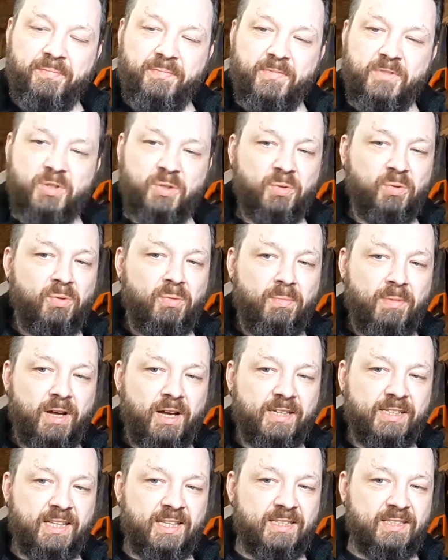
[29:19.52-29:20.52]
tool
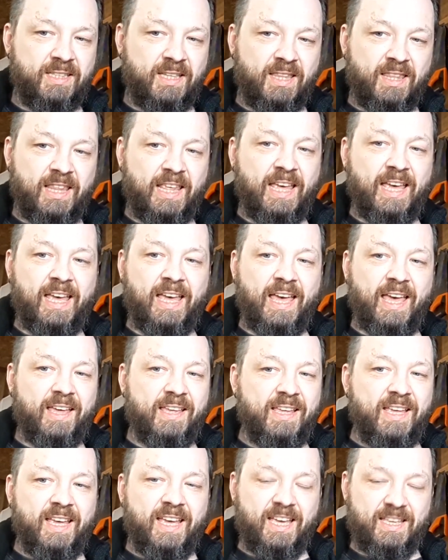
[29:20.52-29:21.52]
markings in there.
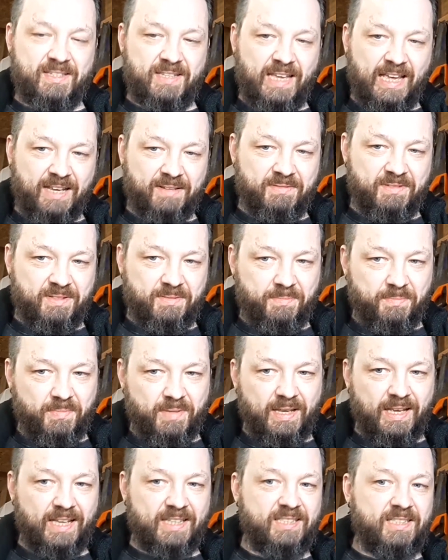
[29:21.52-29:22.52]
It
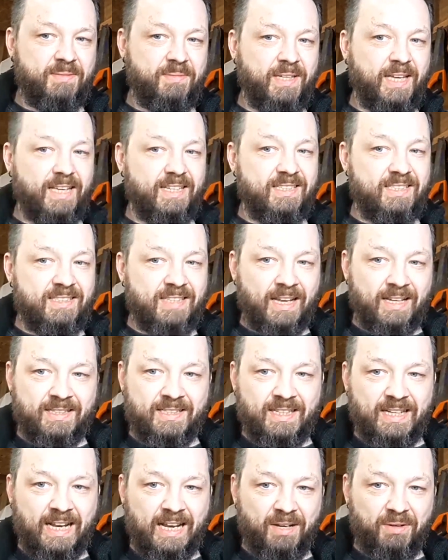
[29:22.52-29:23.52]
has to get
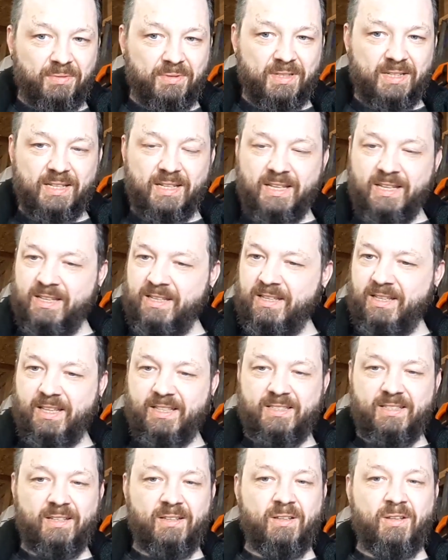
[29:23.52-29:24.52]
sanded out.
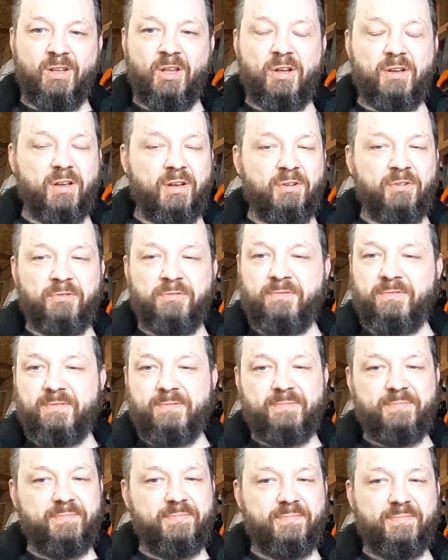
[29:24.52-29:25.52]
It's a lot of
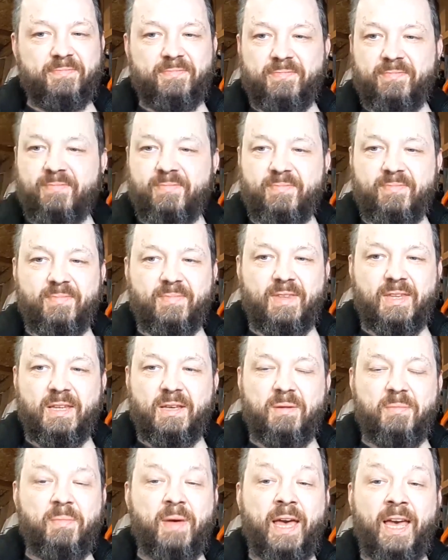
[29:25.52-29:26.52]

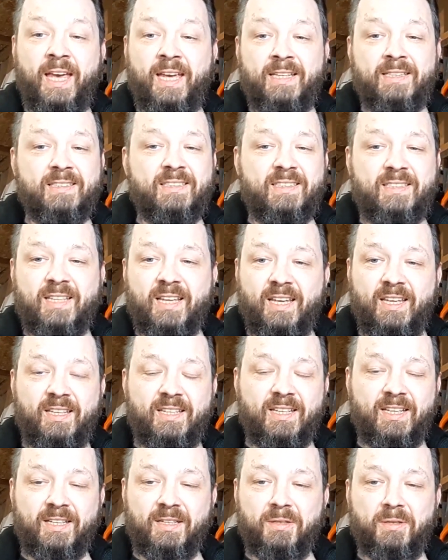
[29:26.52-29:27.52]

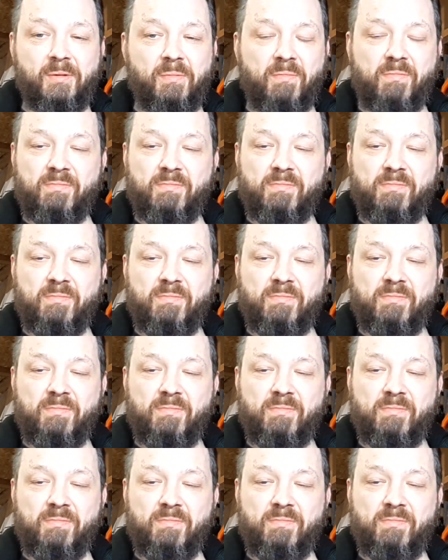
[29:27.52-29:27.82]
painstaking